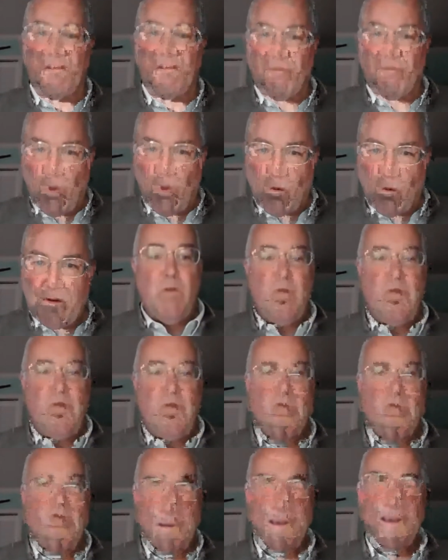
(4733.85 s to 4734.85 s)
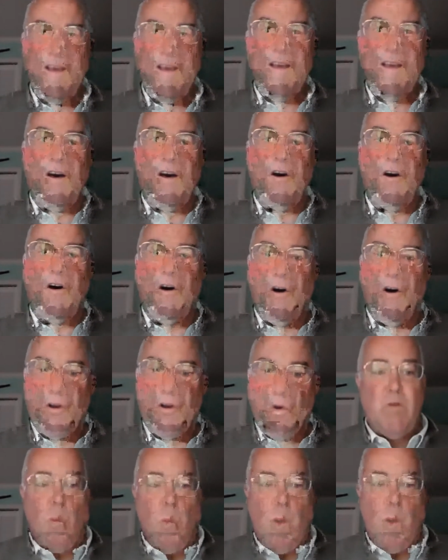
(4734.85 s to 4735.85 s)
I just wrote to him
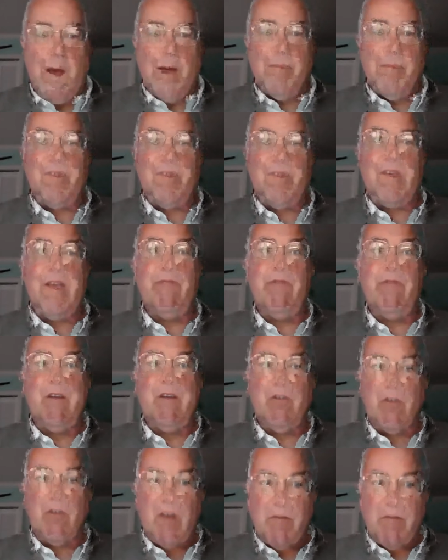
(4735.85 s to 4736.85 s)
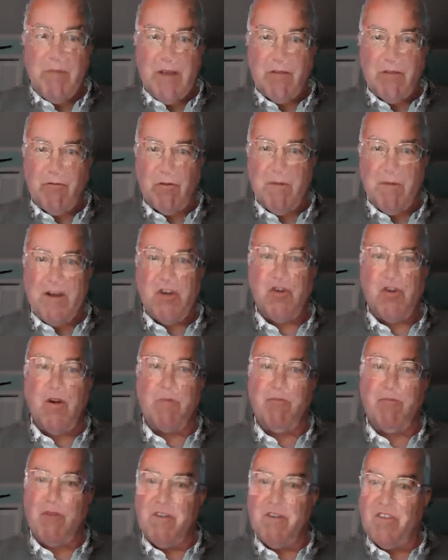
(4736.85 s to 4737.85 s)
on a whim, see if he could give me
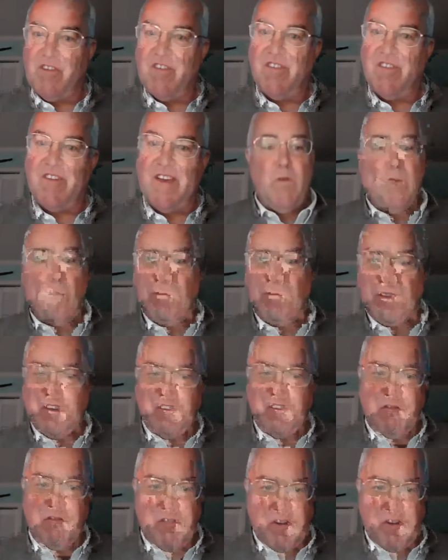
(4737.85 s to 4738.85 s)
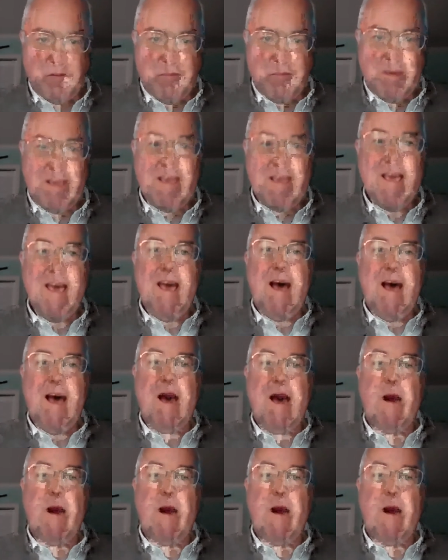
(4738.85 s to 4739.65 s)
information on princely states, which interested me.